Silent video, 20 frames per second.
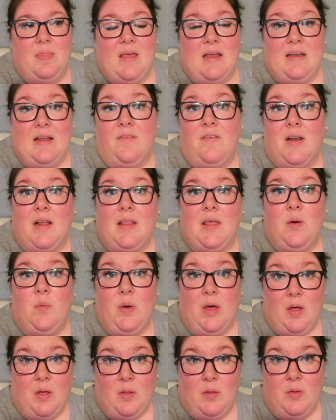they definitely
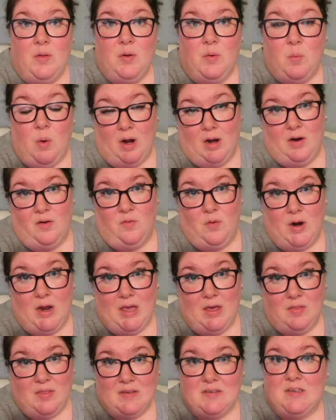will work for
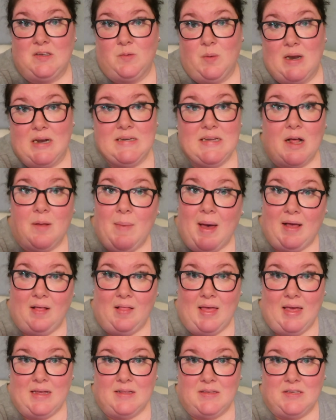you. This is what I tell my
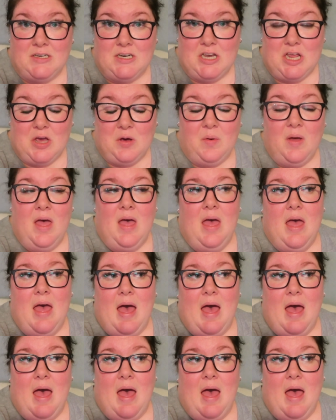clients to do.